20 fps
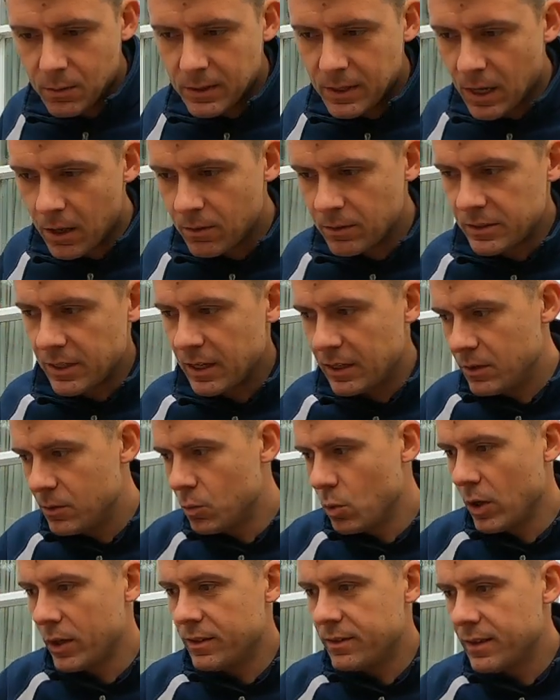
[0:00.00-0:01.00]
we go. I'll tell you
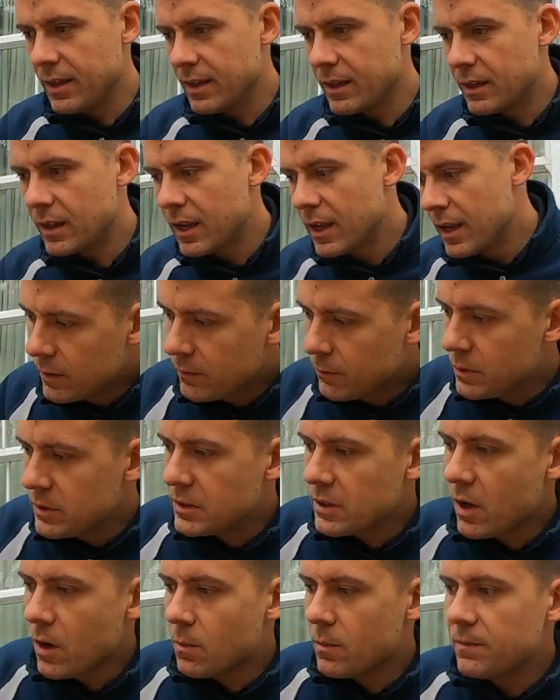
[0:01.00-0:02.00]
what I think. If we
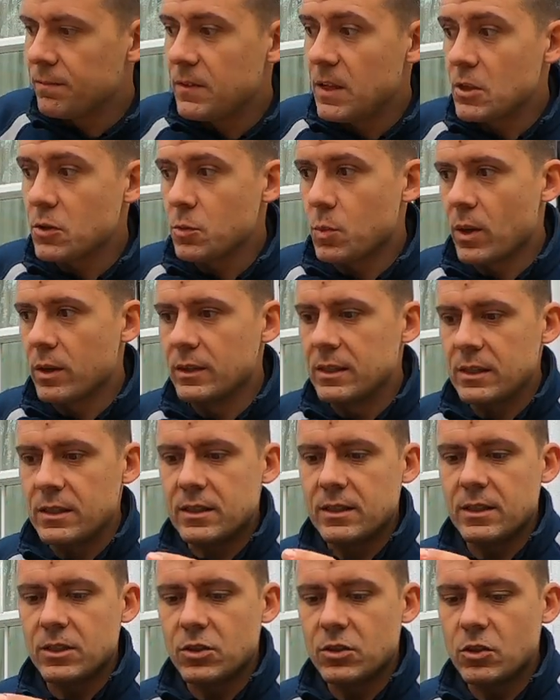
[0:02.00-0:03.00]
start with this one, this
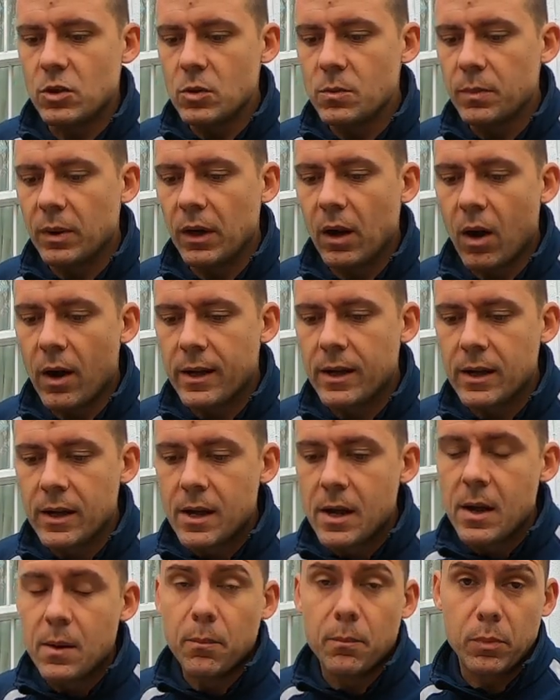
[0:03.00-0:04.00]
is the Superlight
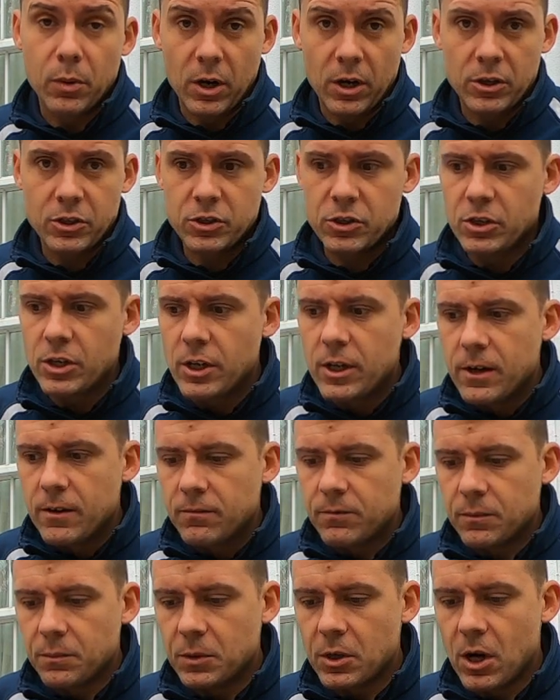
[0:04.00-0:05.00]
brush
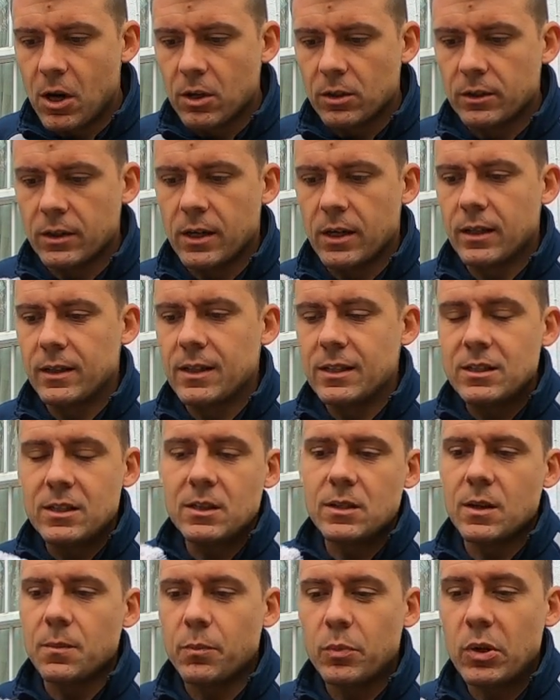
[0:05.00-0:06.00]
from Gardner. This
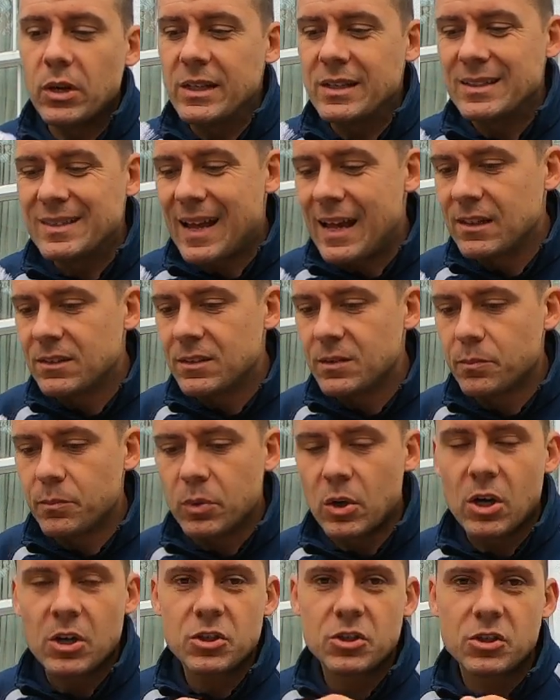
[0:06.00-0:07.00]
is a pretty standard
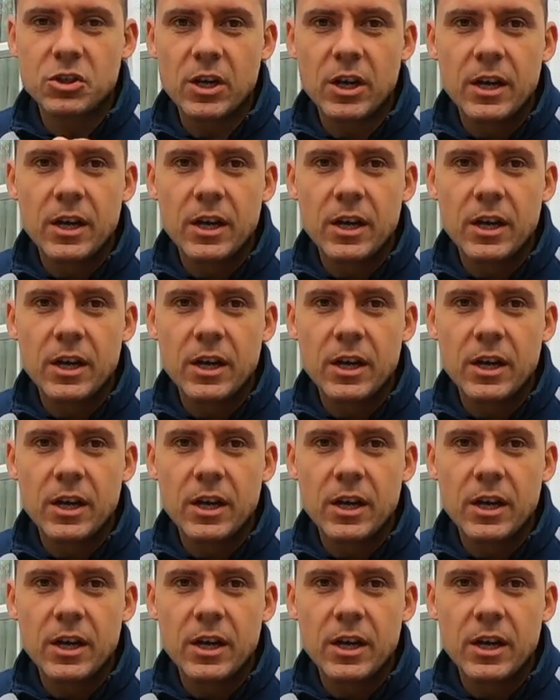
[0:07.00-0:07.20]
brush.